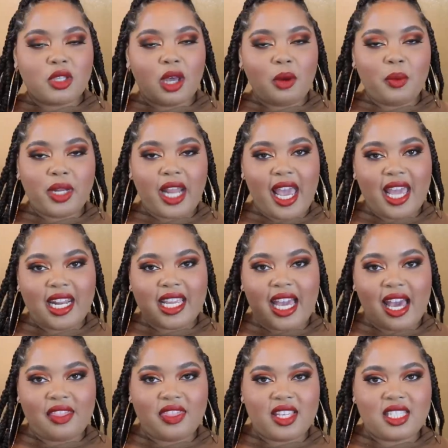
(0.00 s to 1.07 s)
So I went ahead and
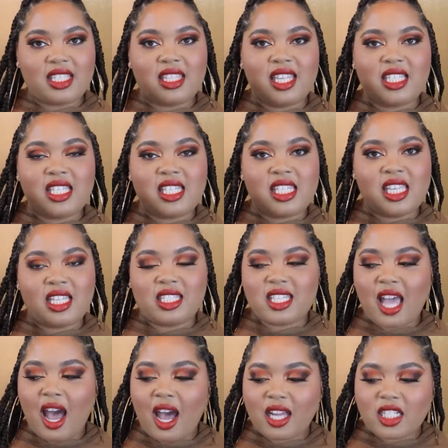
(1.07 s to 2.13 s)
got this. This is the
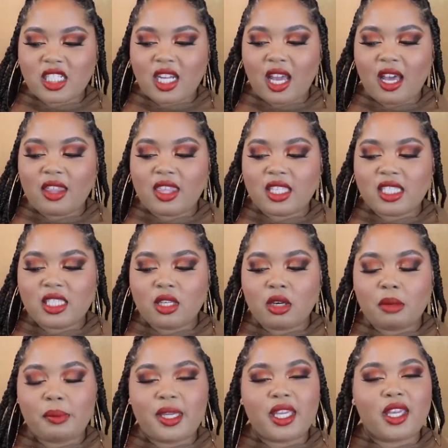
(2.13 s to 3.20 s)
Tatcha, the
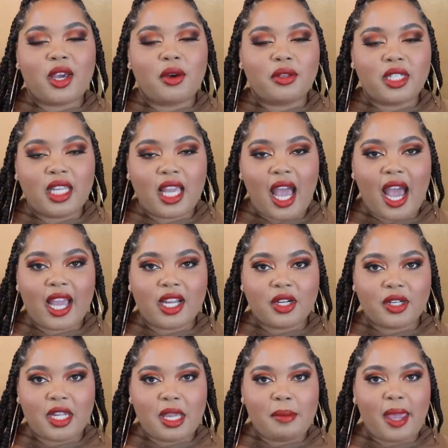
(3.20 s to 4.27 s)
Silk Peony Eye
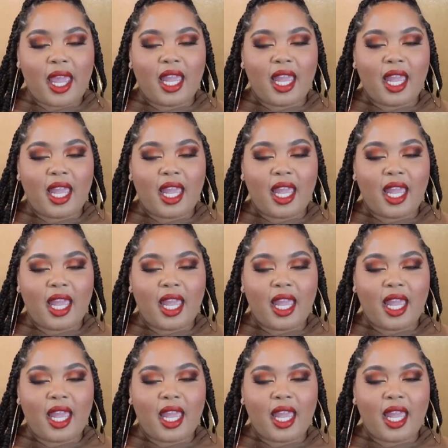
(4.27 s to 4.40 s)
Cream.